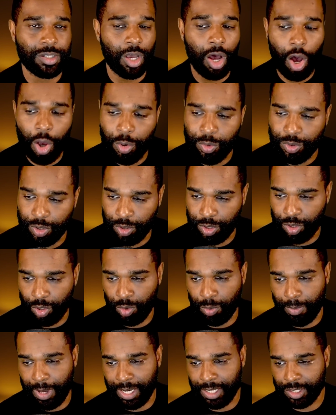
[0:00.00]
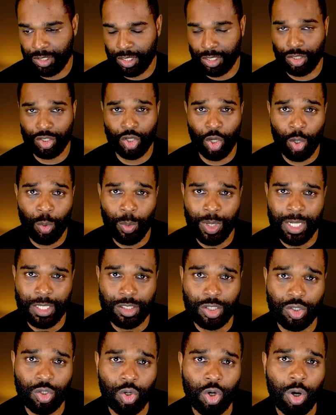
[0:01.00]
Oh, the humanity. 2, we need to
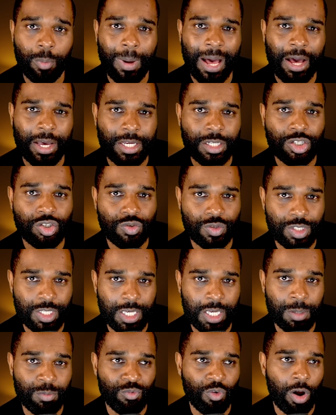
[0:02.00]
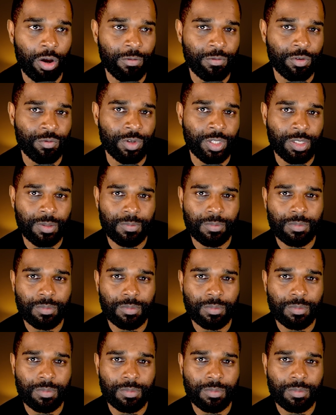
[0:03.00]
talk about intra-team rivalries.